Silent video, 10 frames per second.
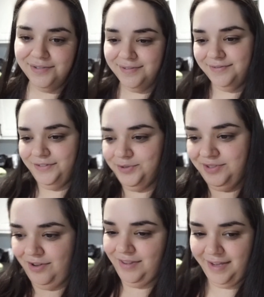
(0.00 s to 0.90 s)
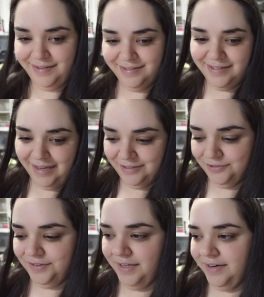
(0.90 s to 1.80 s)
if you saw that stacked
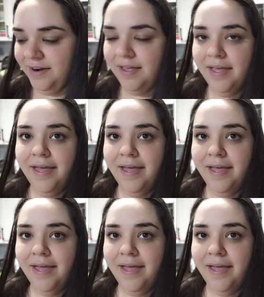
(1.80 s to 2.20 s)
over there,